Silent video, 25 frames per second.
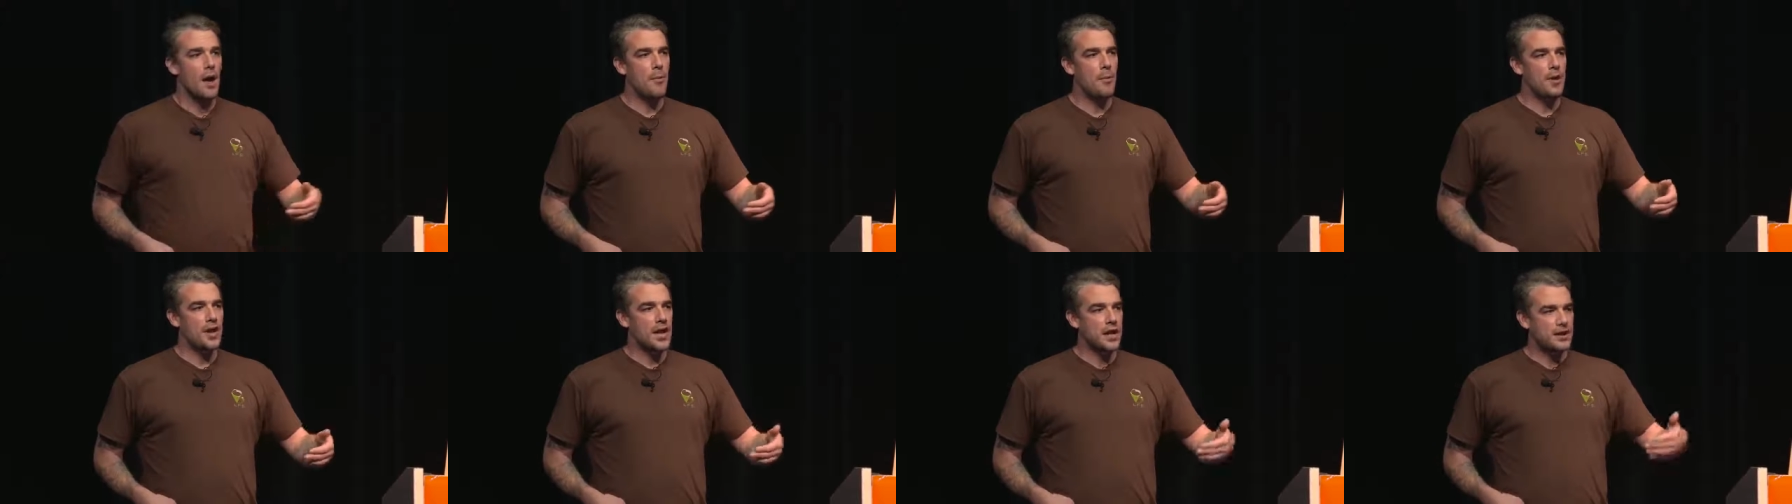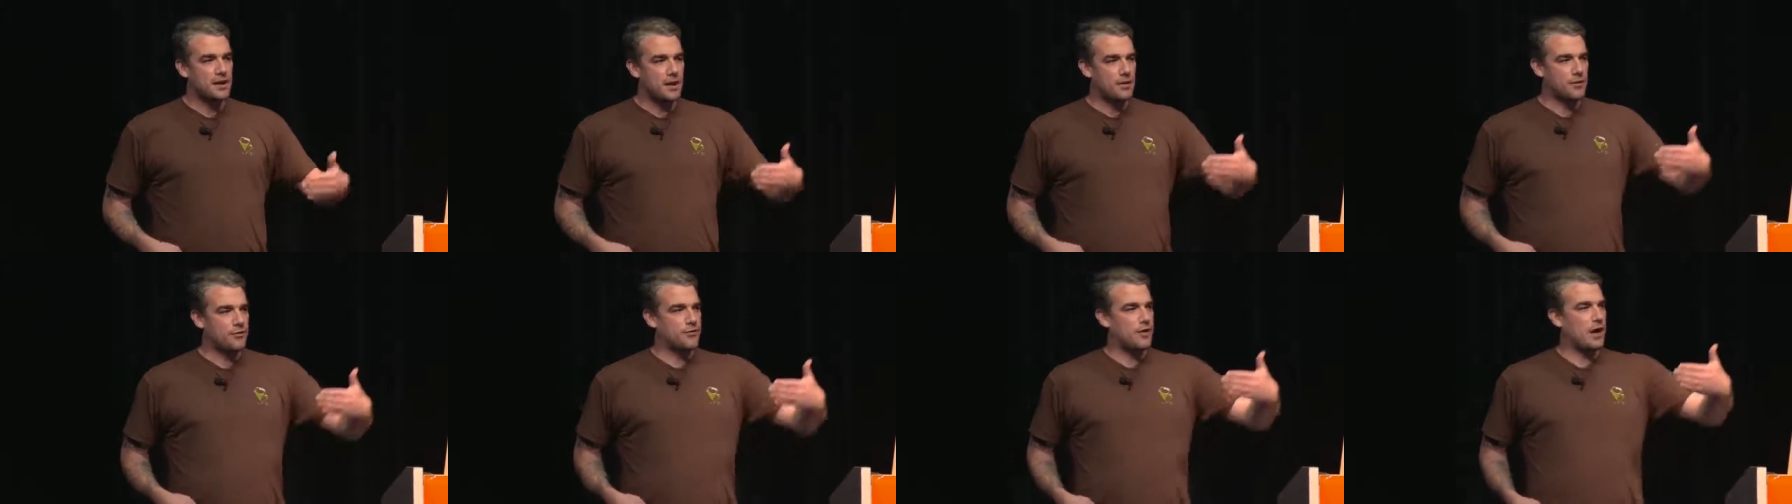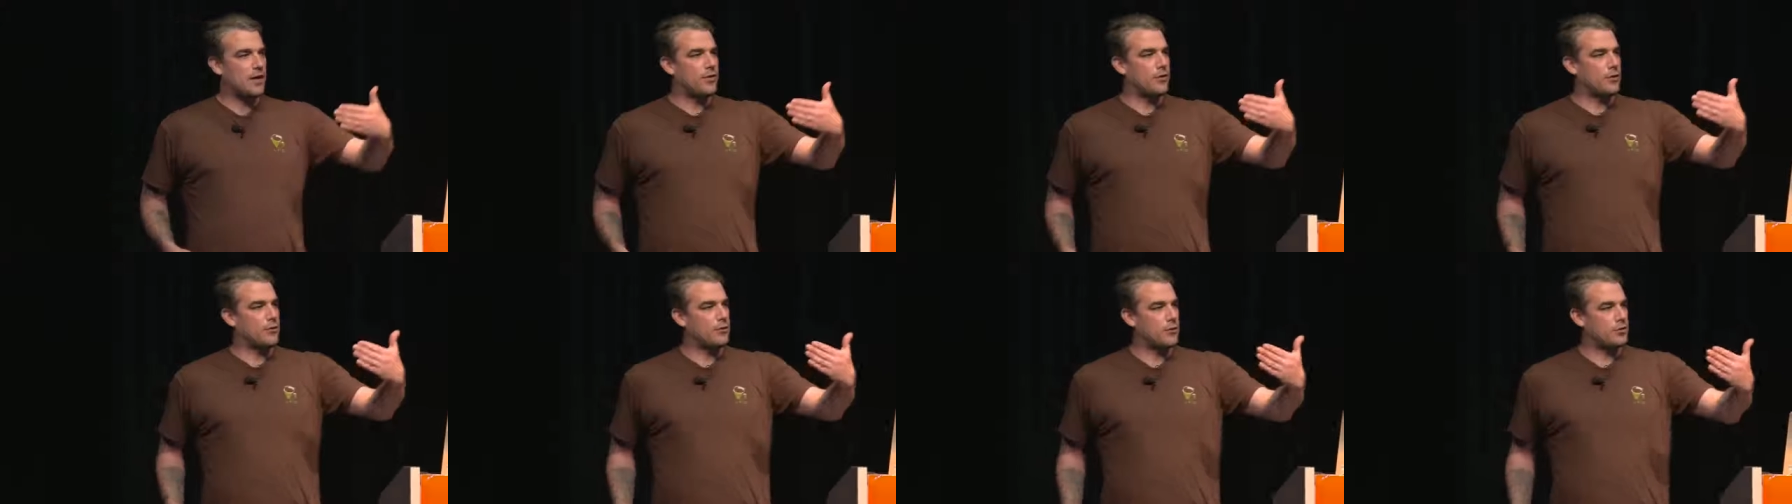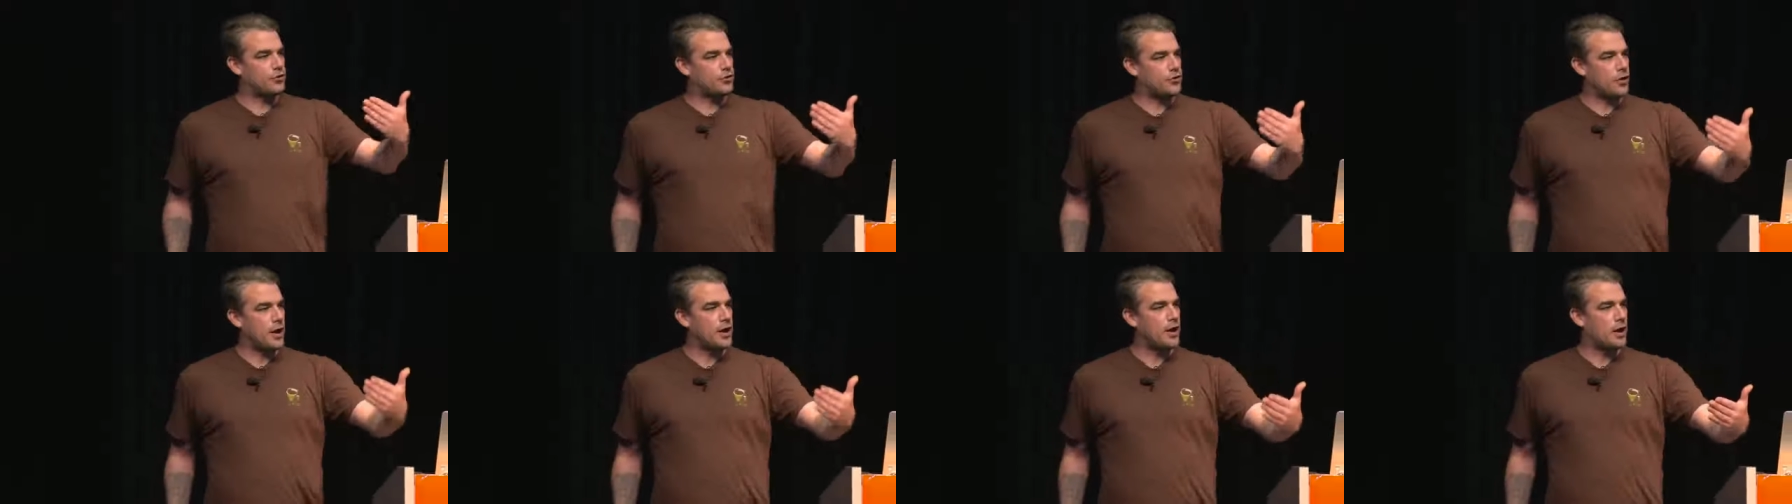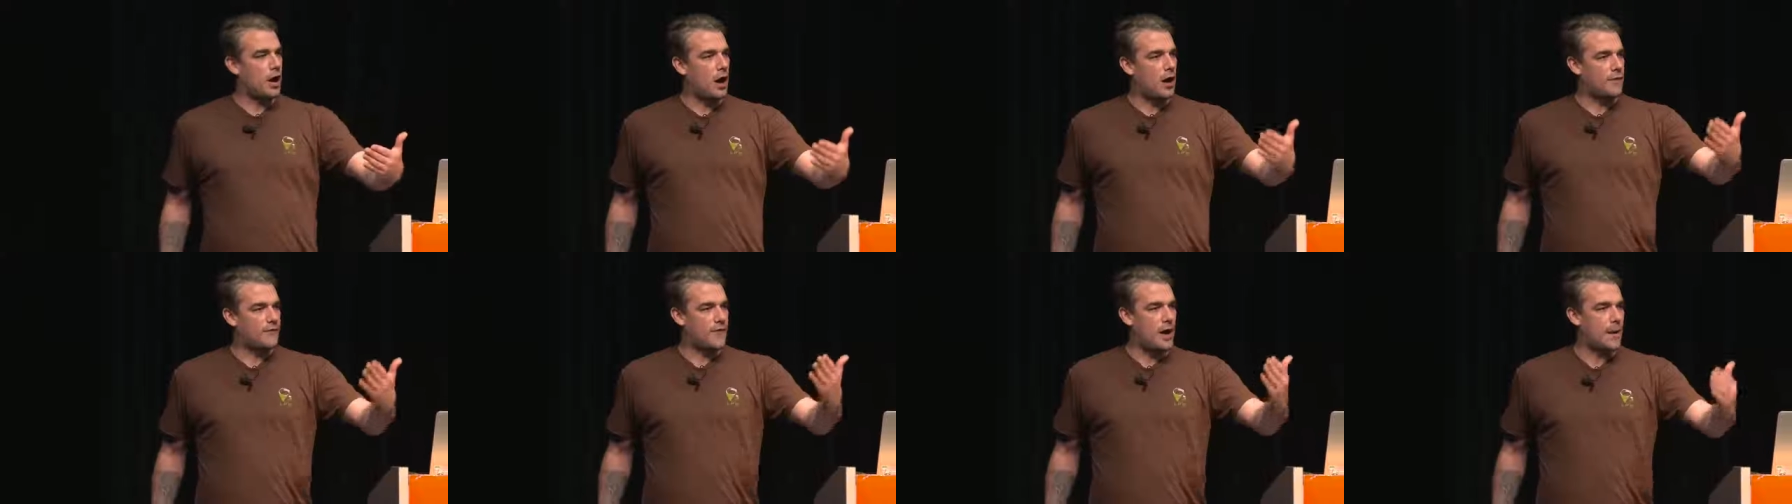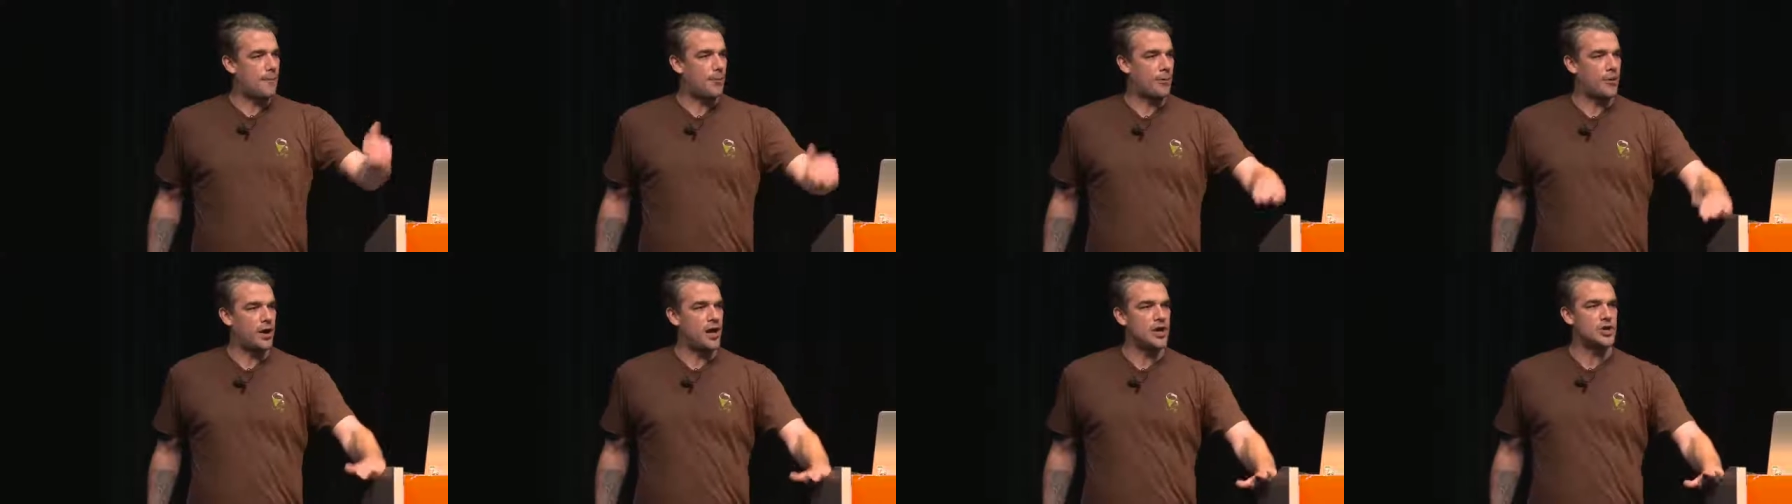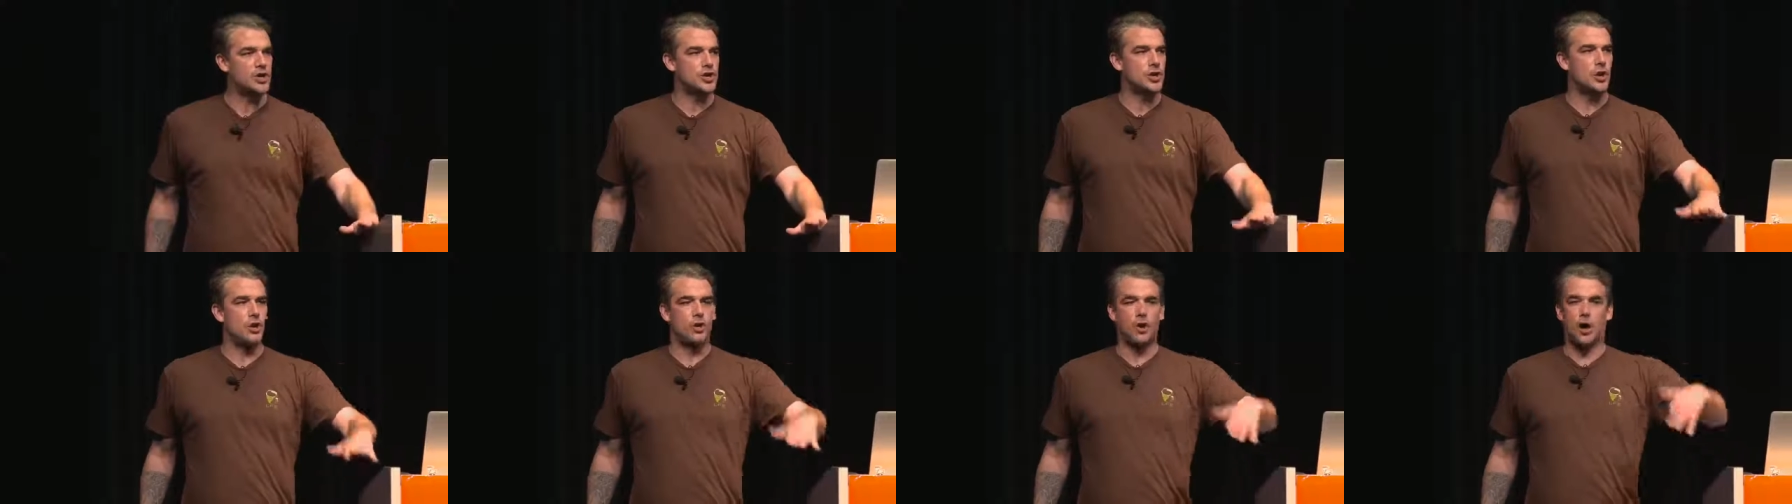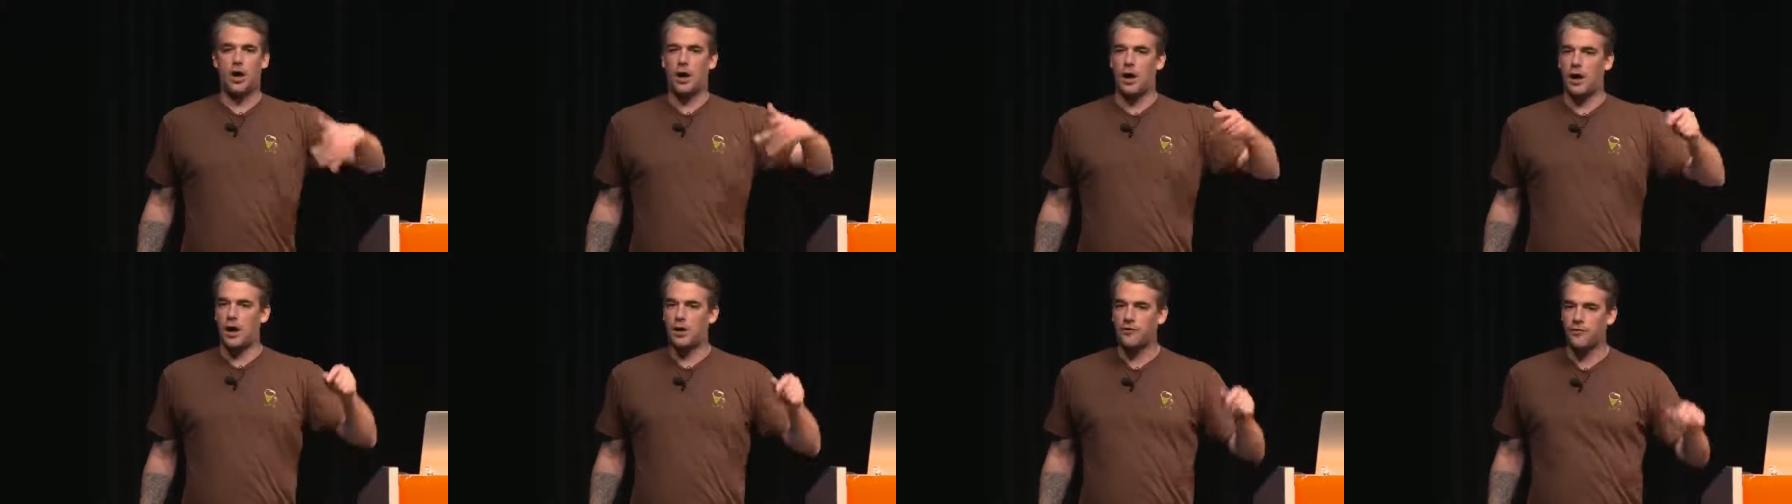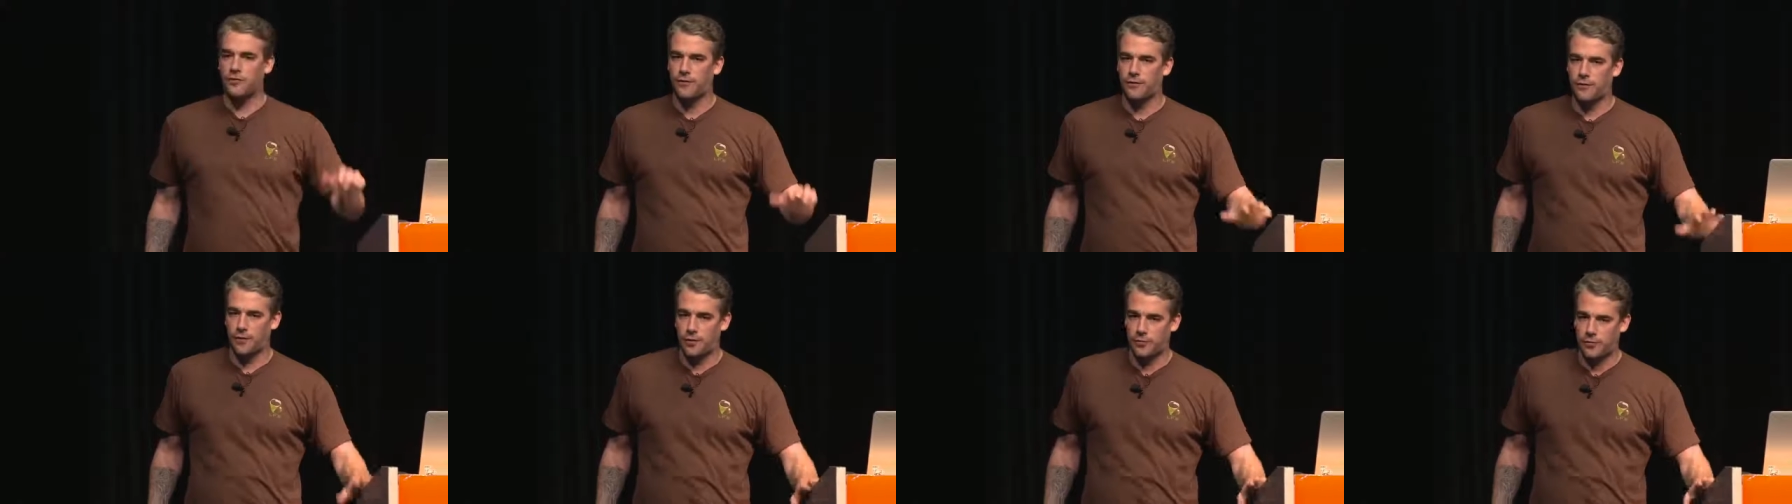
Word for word: And we need to understand there's a trade off operational cost